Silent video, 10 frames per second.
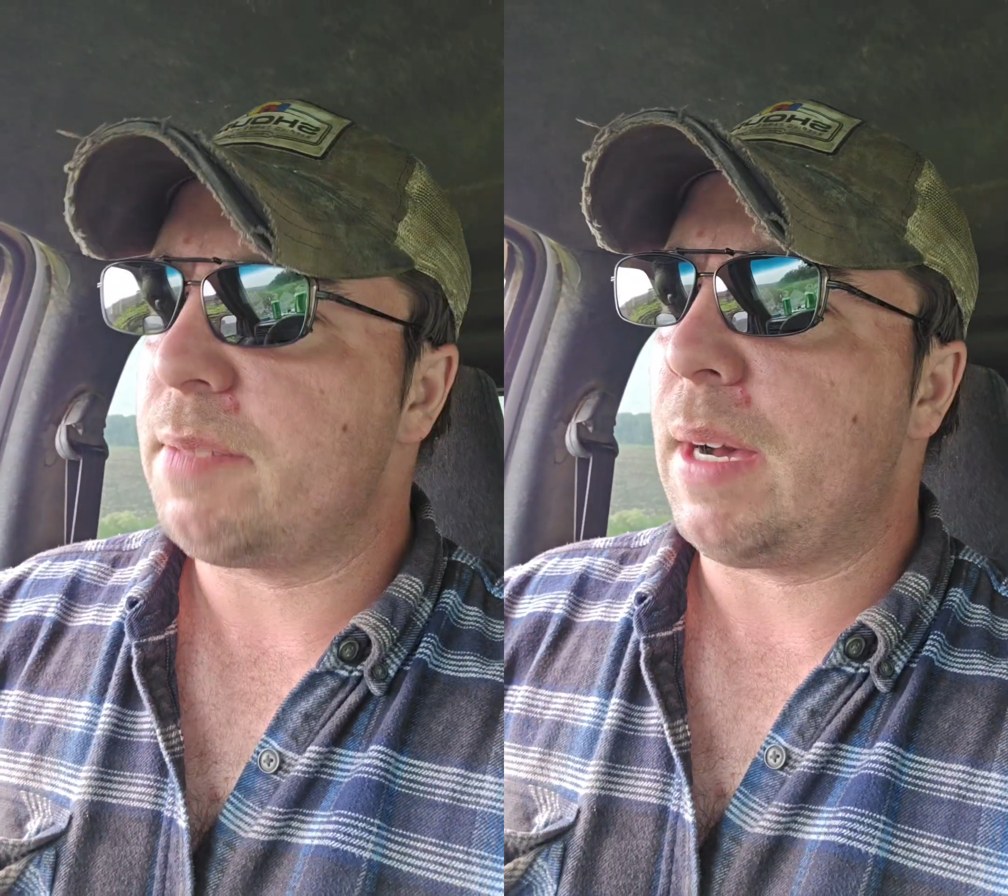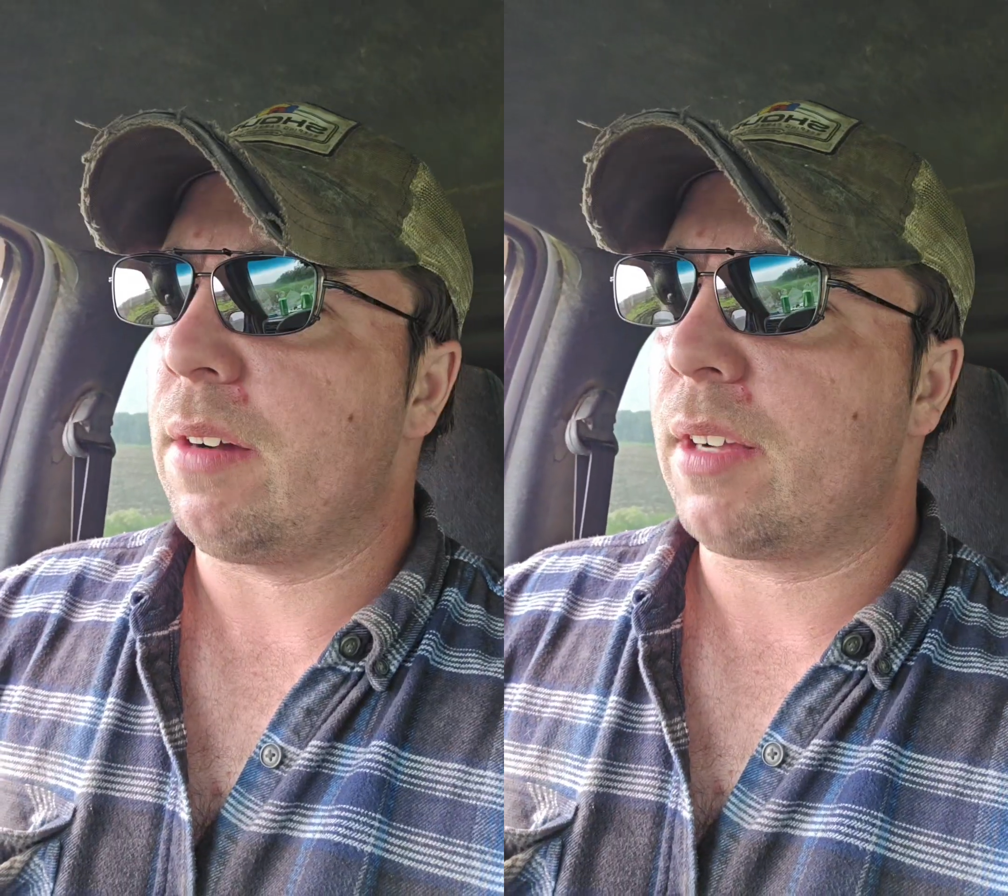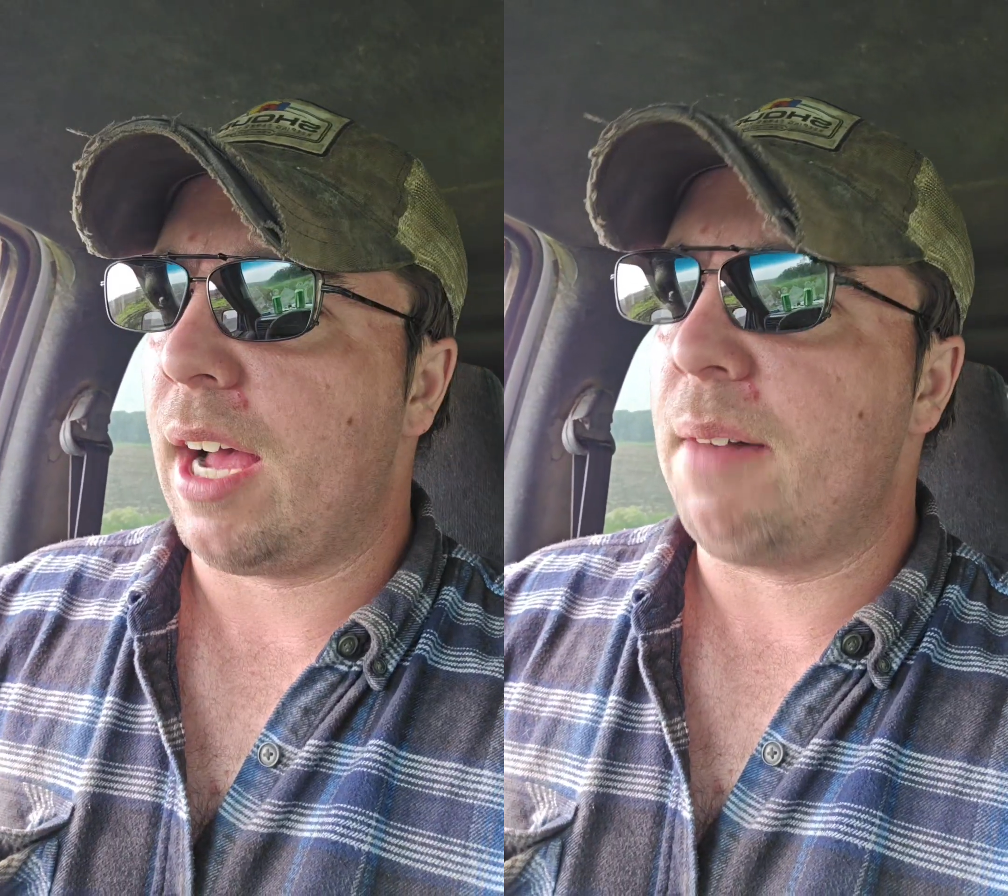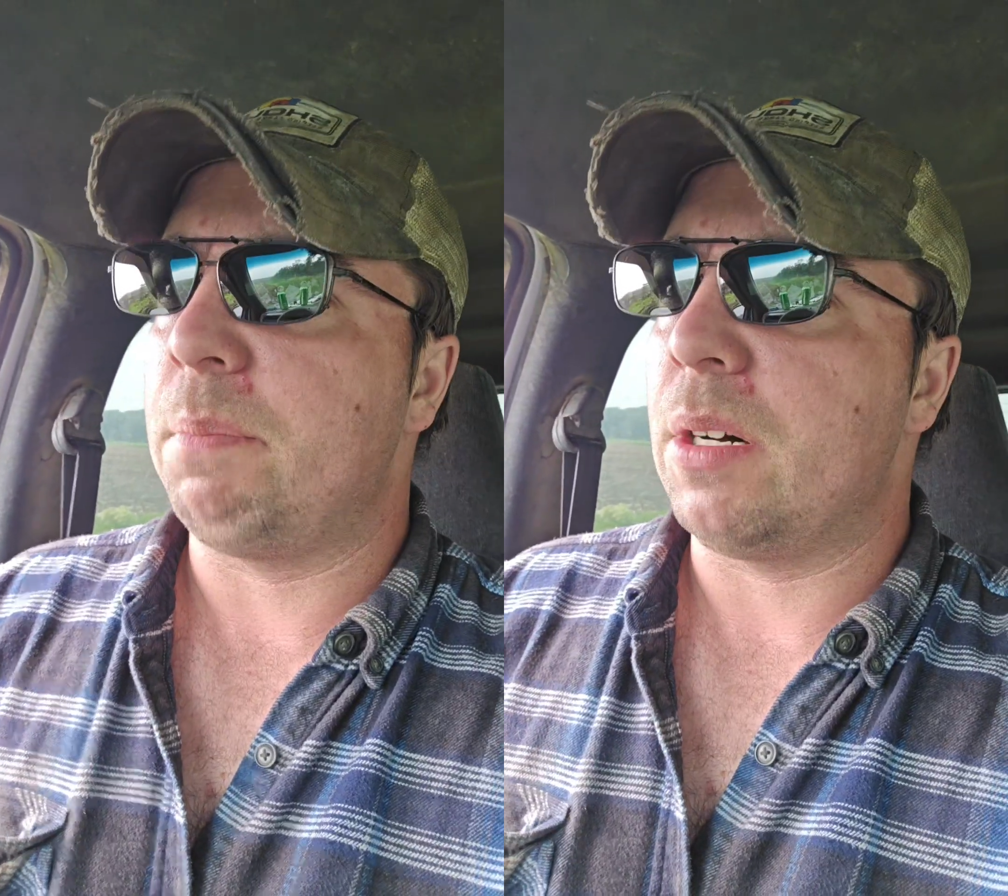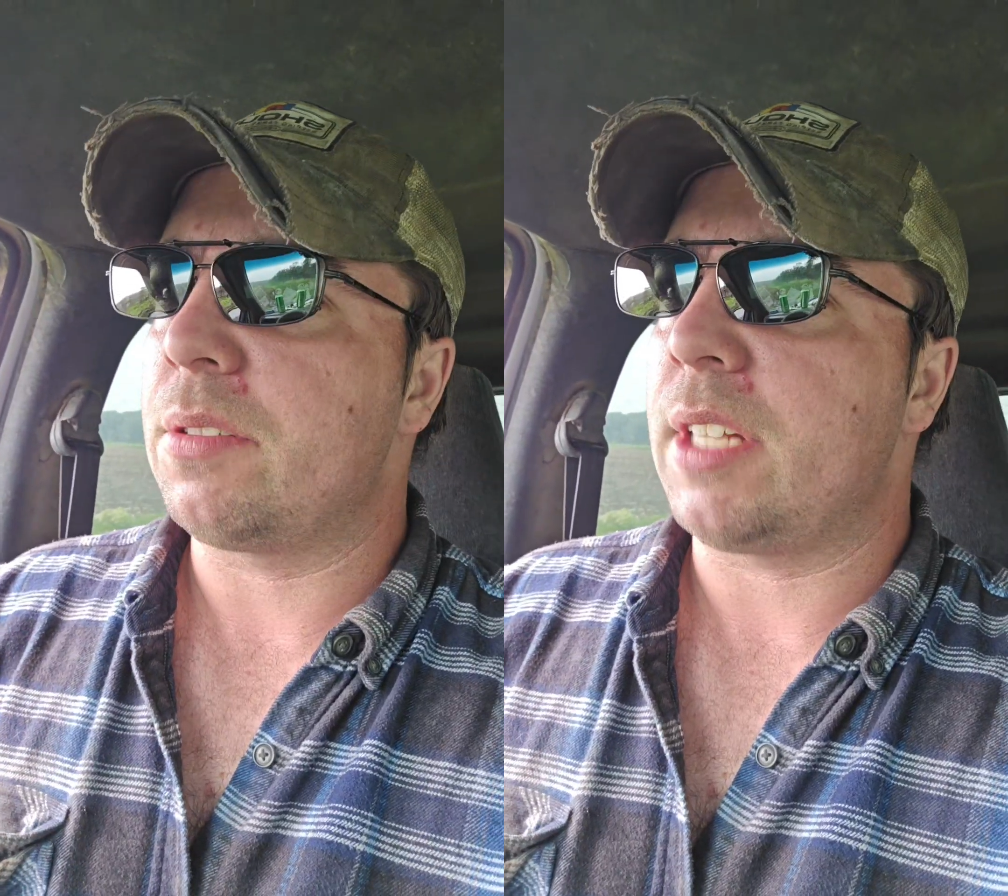about
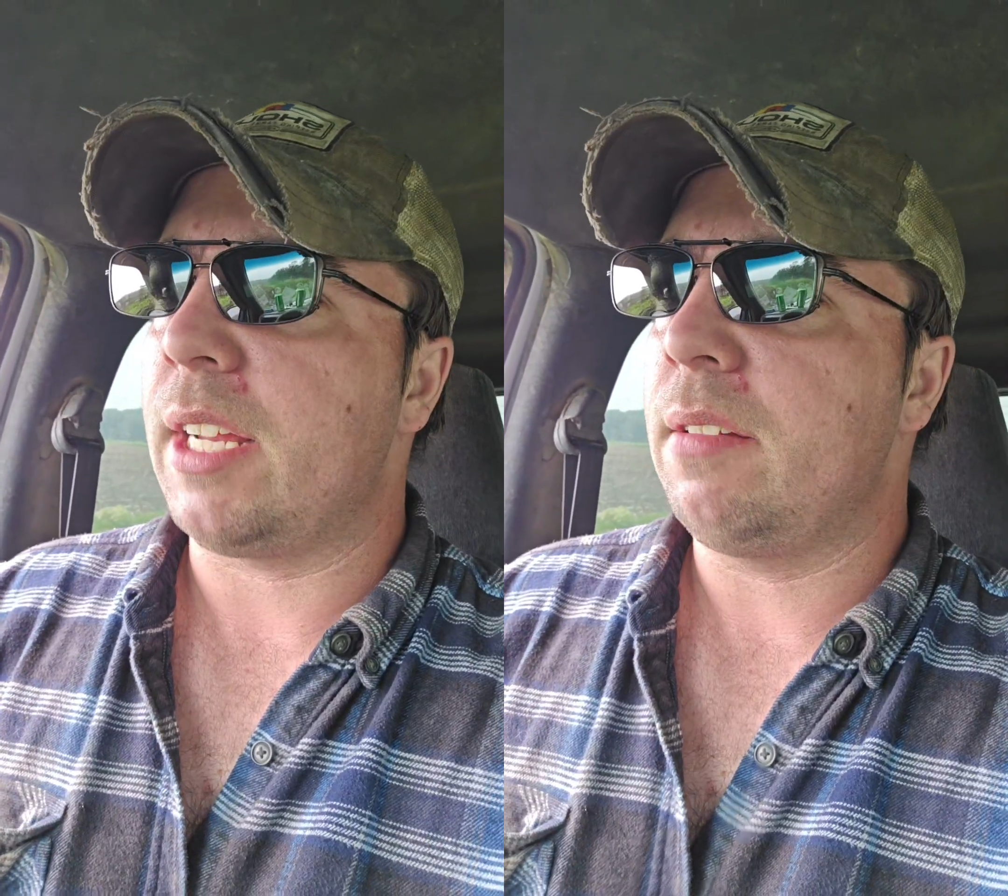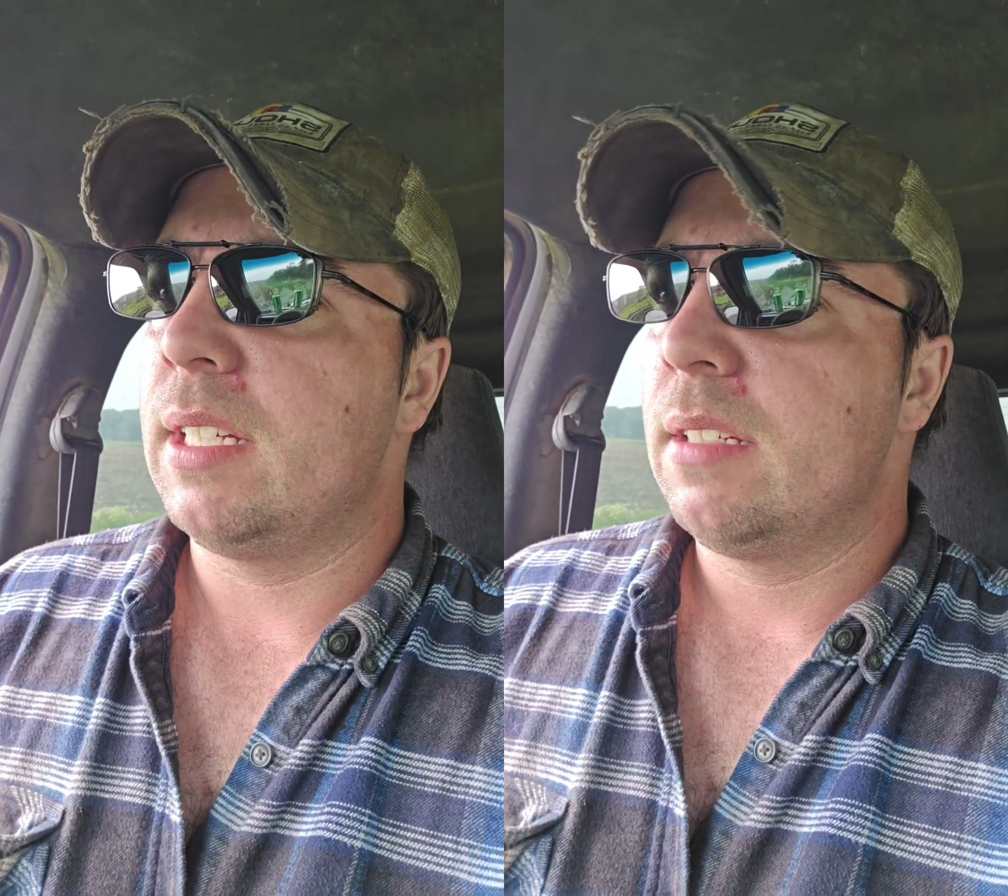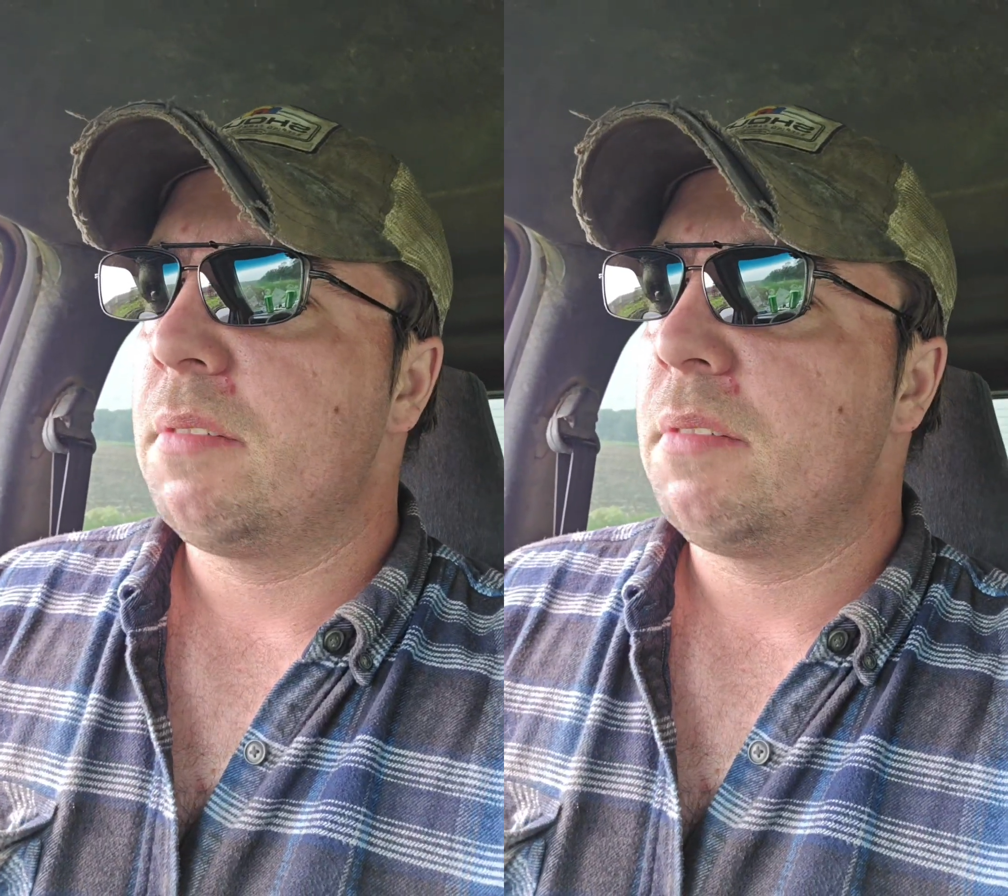composting,